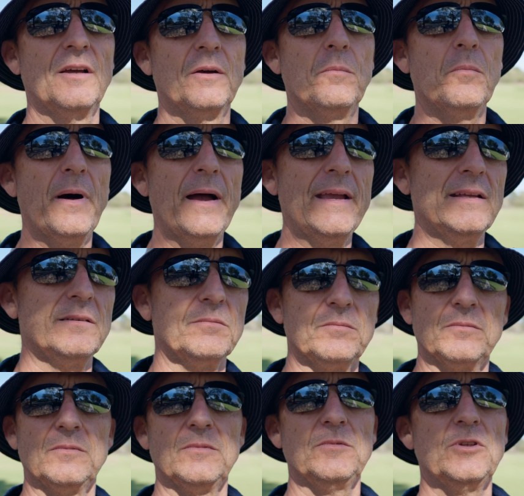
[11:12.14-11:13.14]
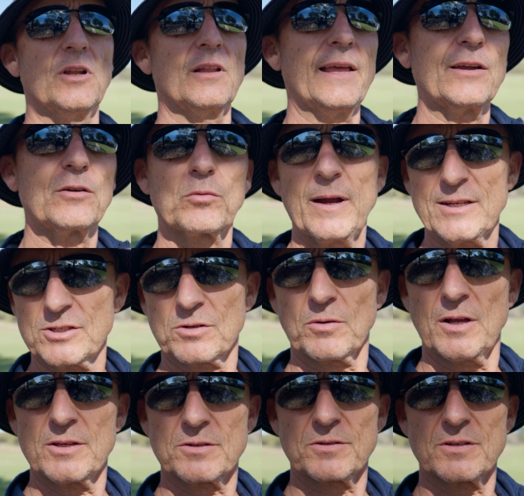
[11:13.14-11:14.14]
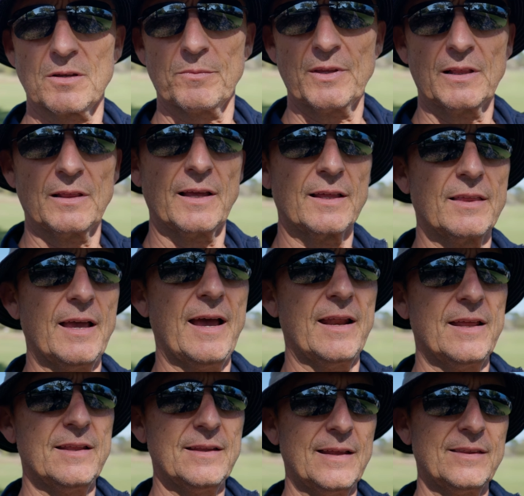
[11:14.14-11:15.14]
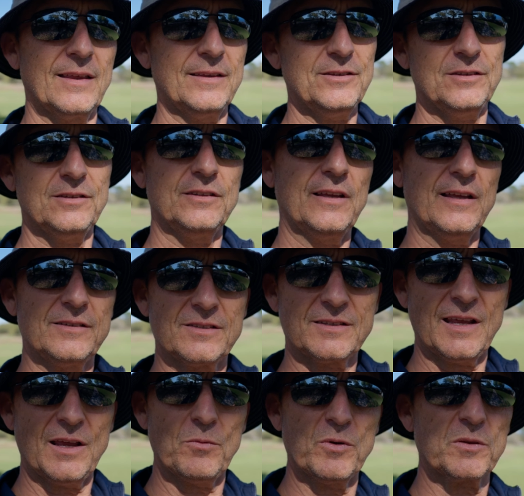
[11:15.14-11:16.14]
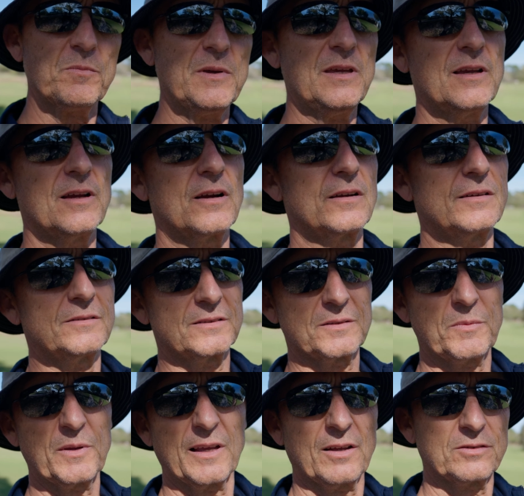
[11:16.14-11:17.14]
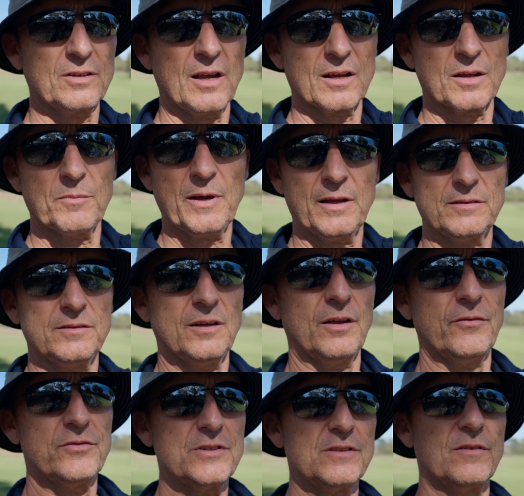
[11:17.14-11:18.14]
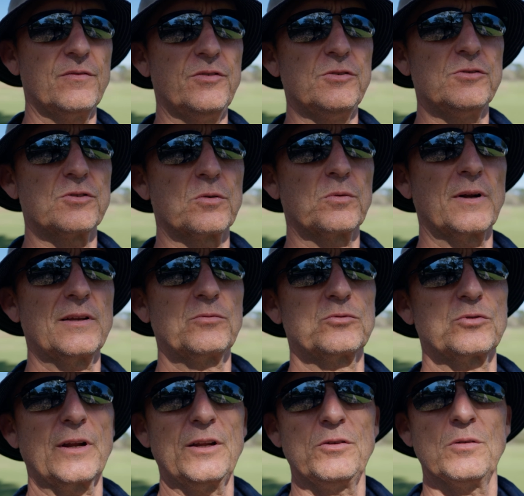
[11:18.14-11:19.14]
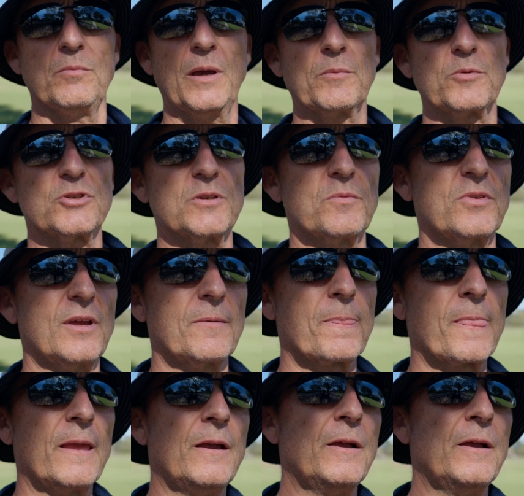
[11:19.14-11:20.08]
might, like restaurants or something like that. And stay with me here. And this is something I'll talk about in the future when I try to do the membership thing.